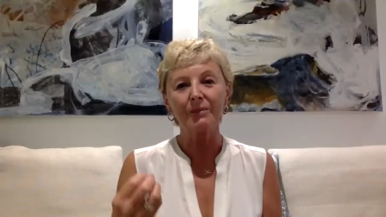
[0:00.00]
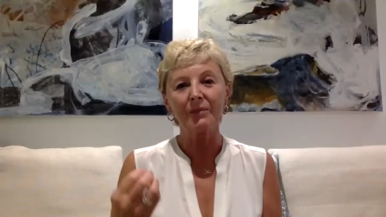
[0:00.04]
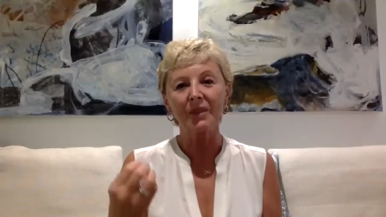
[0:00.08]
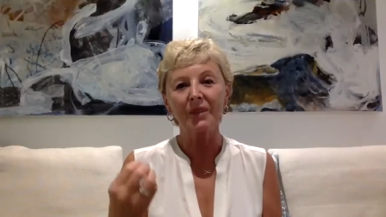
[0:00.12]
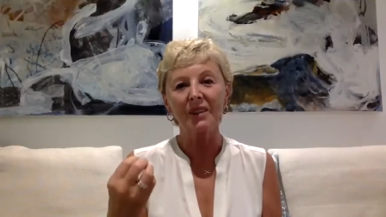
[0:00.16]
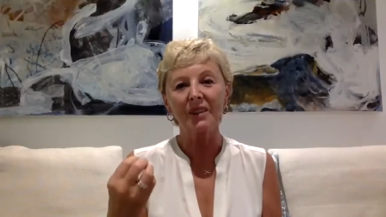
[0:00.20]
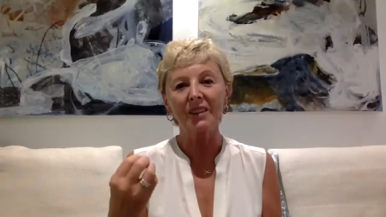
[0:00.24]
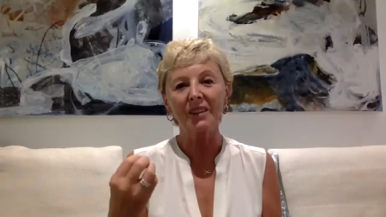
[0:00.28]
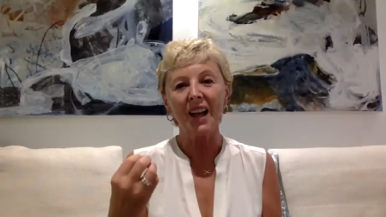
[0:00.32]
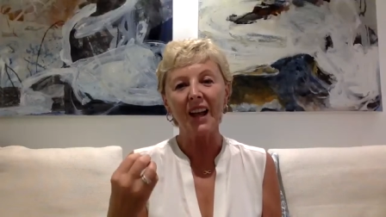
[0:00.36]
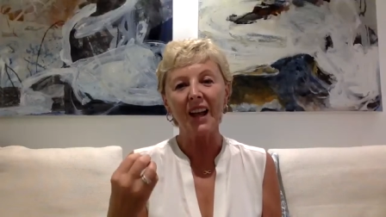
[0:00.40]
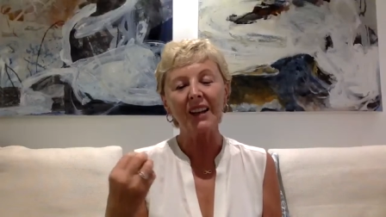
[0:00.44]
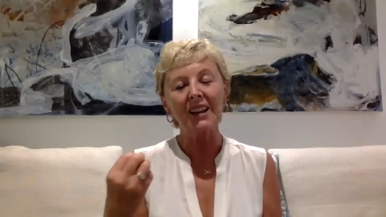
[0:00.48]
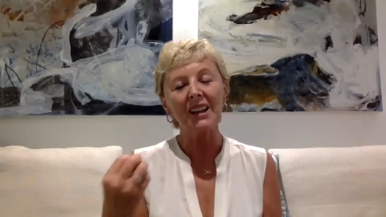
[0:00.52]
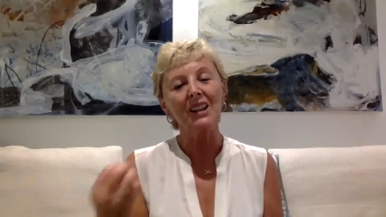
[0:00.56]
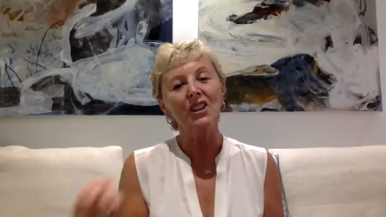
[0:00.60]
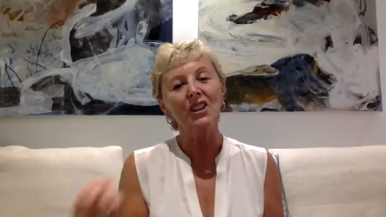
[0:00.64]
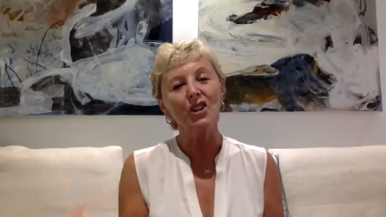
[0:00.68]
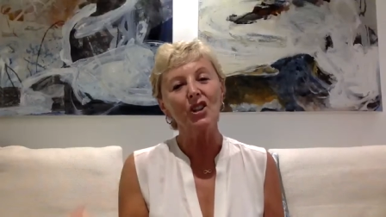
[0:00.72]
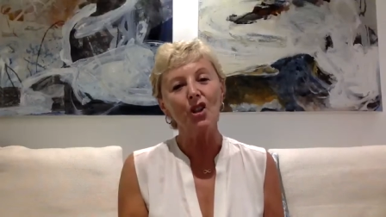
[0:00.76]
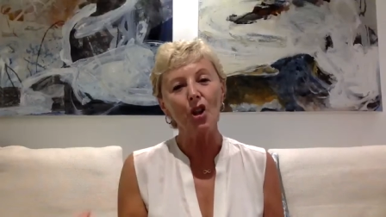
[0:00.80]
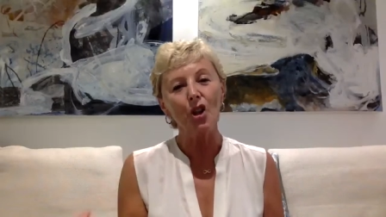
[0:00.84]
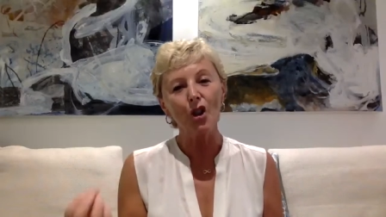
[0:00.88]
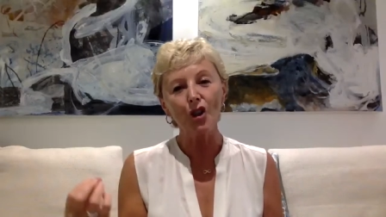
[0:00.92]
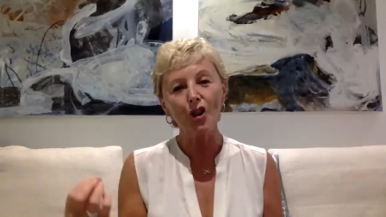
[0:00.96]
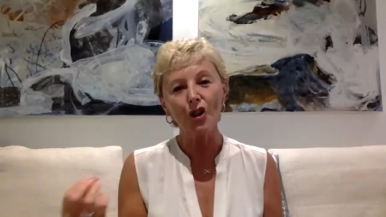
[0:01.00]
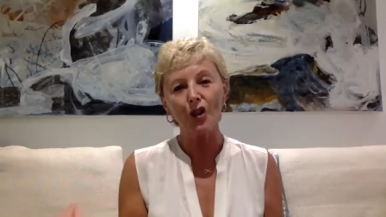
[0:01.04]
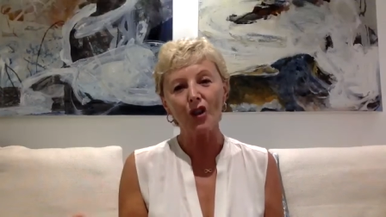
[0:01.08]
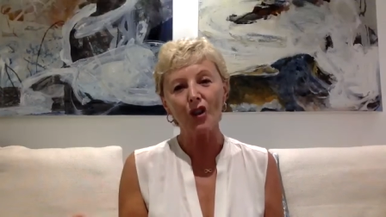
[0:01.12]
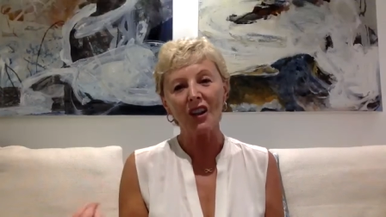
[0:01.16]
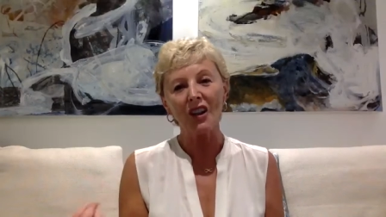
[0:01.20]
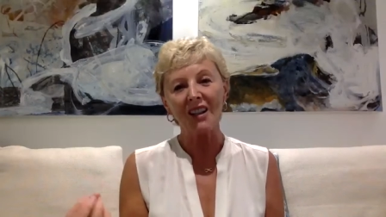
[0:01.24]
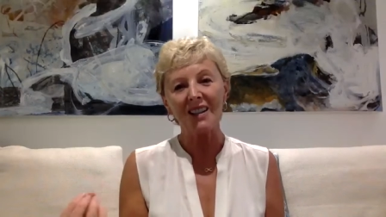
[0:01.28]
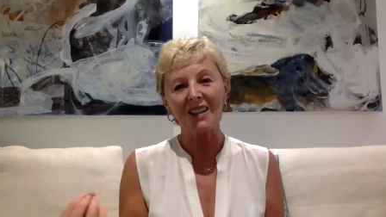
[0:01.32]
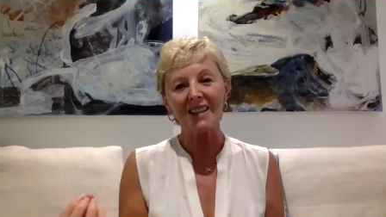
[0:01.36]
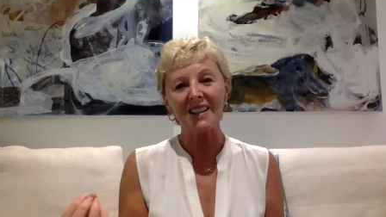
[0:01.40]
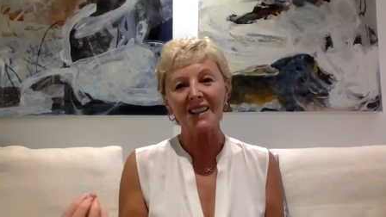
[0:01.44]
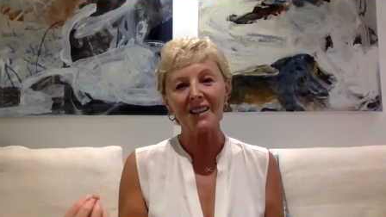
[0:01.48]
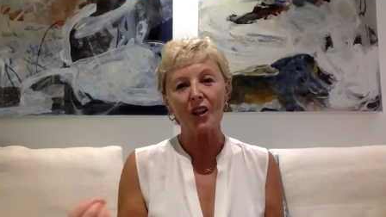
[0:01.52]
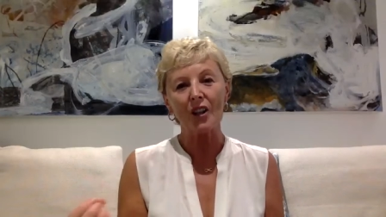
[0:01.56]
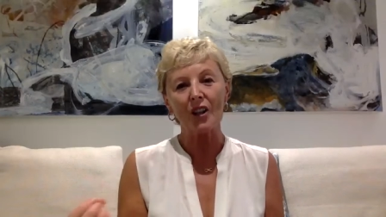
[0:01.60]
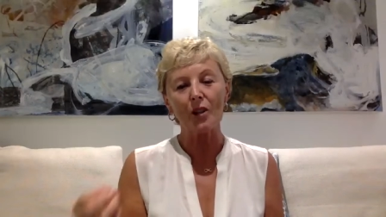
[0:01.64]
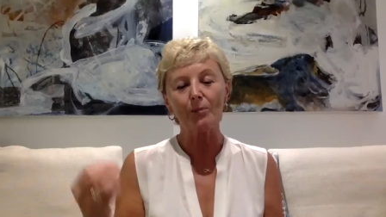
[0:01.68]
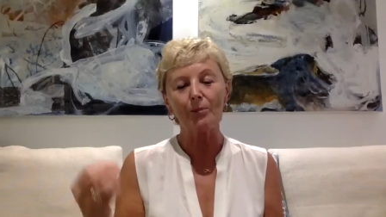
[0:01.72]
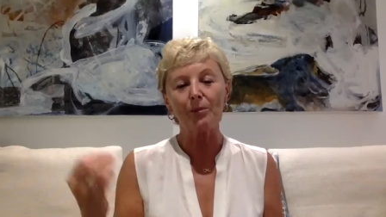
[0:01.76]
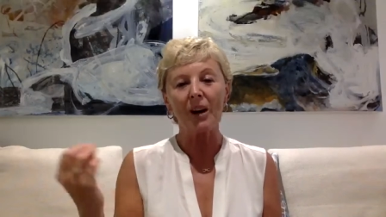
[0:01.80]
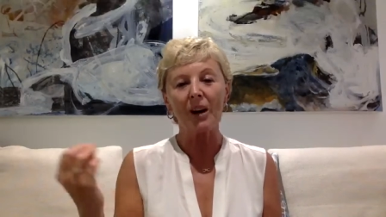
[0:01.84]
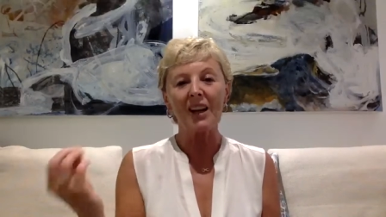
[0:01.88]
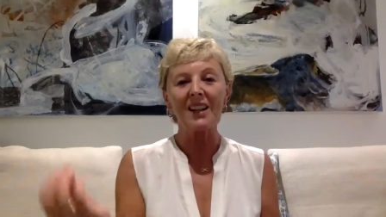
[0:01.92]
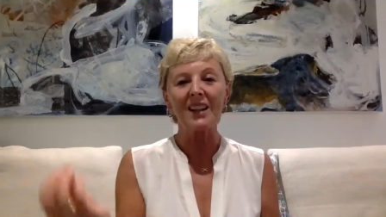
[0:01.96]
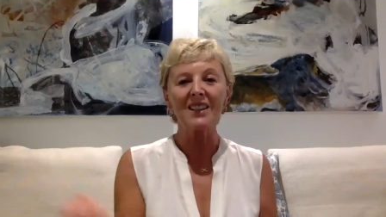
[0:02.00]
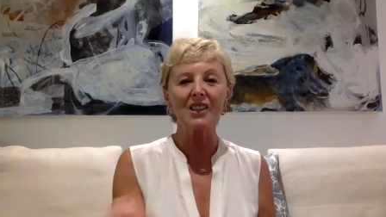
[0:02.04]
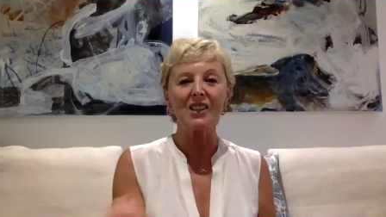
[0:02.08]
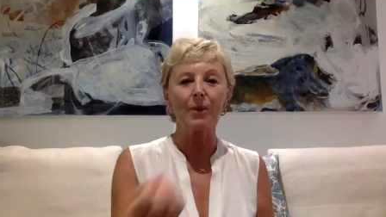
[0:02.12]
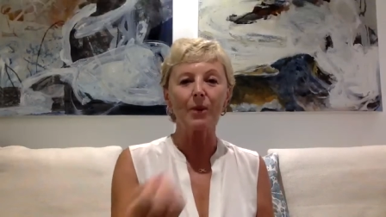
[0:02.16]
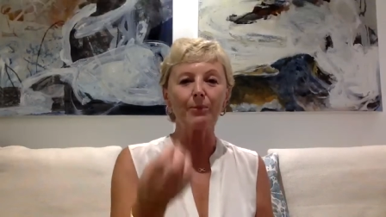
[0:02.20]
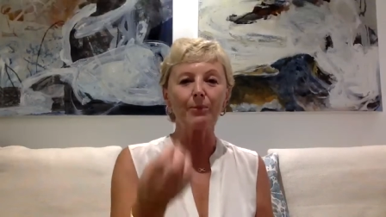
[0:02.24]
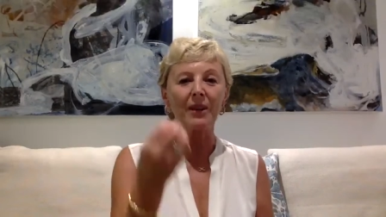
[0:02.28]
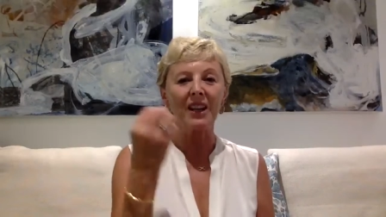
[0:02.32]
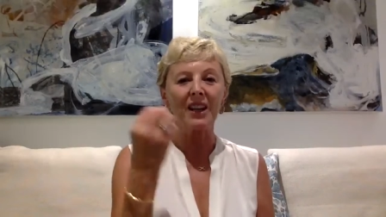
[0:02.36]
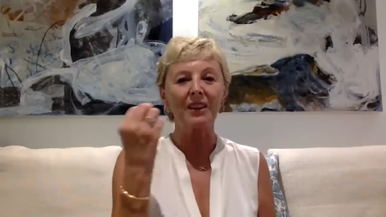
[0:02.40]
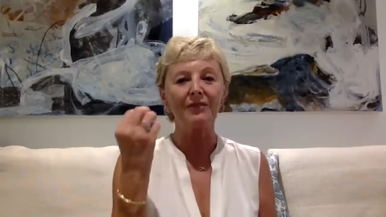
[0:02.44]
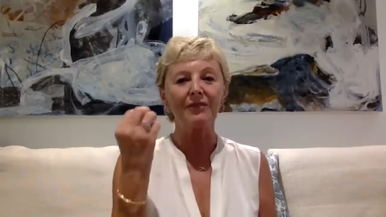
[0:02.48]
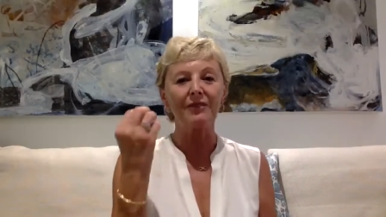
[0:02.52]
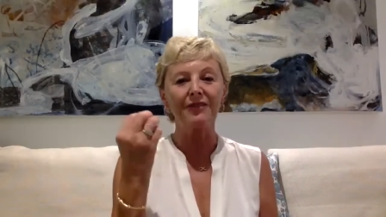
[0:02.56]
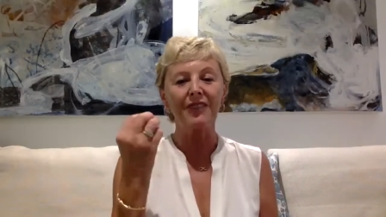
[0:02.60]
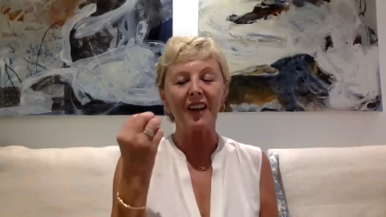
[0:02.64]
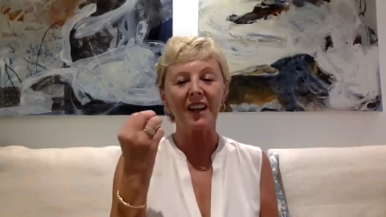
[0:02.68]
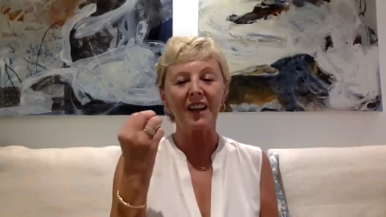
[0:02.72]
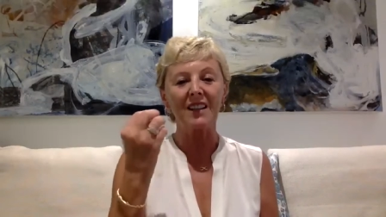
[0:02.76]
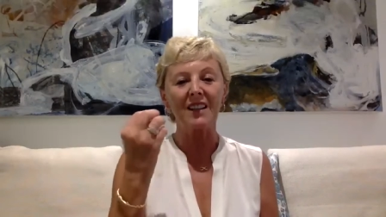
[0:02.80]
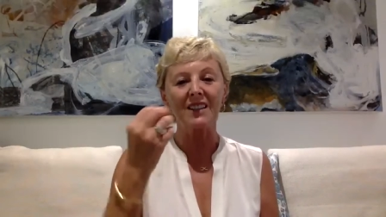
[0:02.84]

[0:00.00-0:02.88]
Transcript: lacking nutrients, so the brain's not being fed,